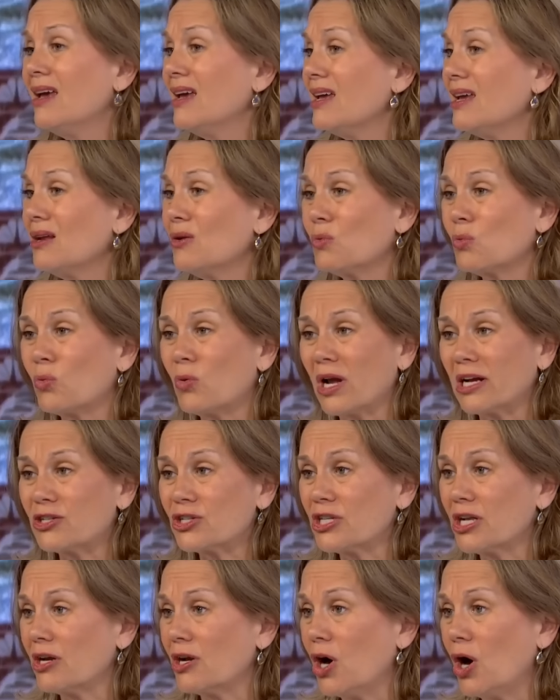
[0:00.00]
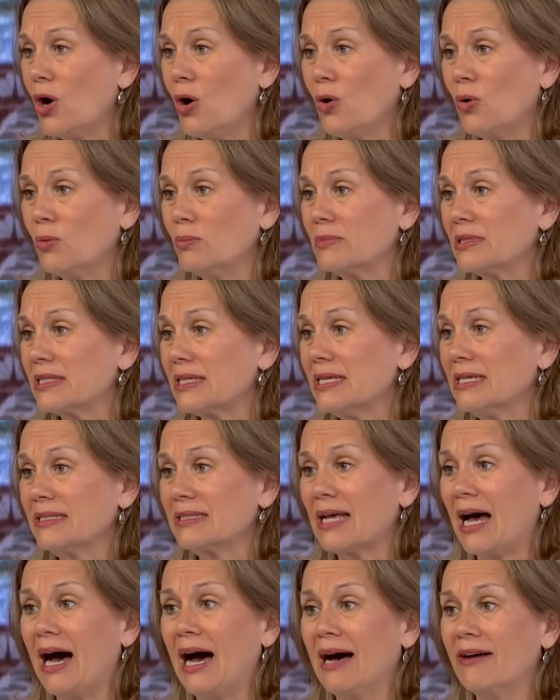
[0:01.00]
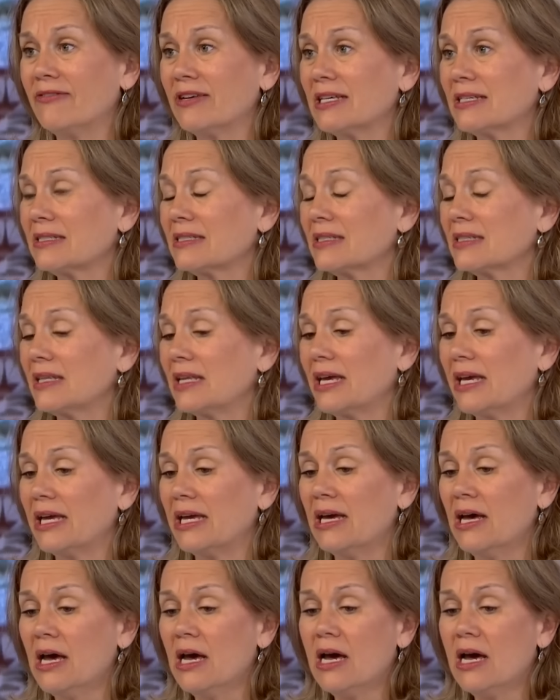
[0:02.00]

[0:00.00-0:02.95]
in Russian homes is obviously